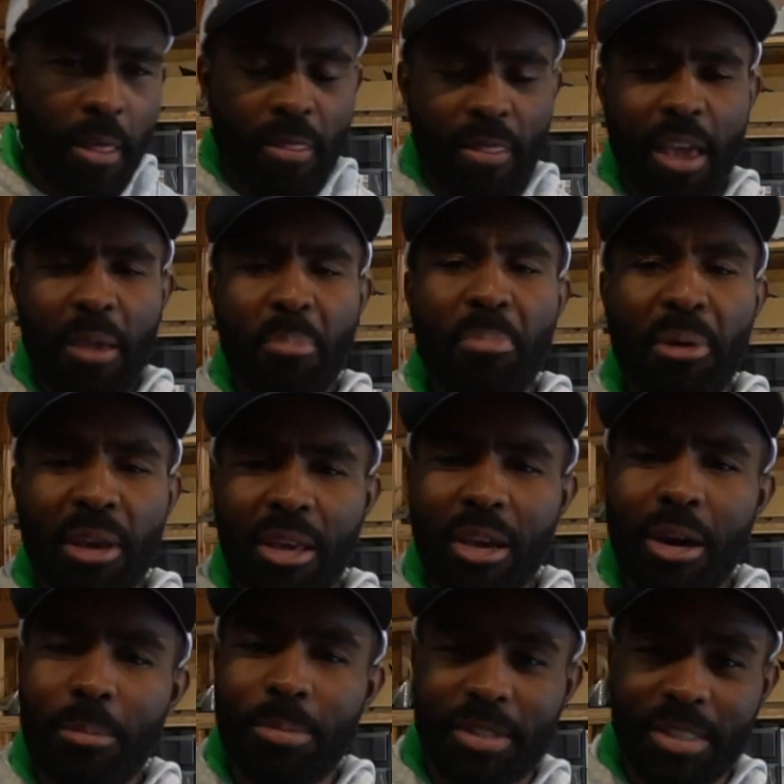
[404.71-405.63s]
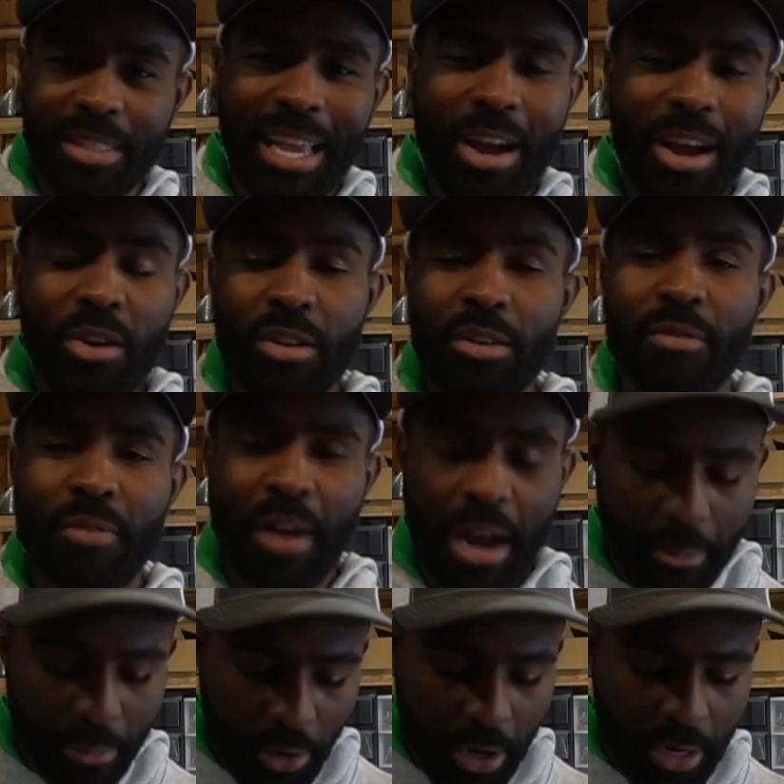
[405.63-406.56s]
They pick up sound and
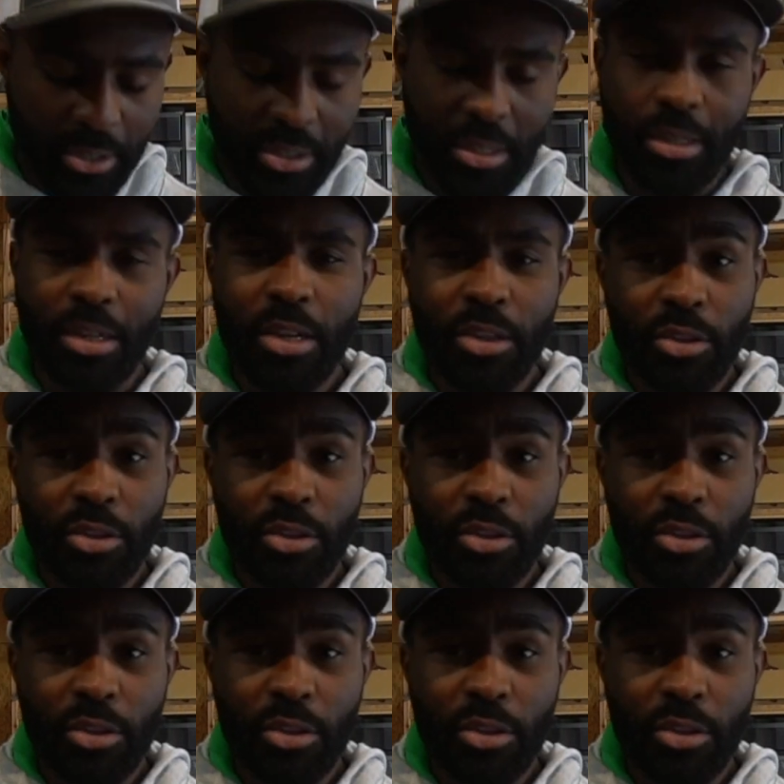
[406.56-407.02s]
vibration.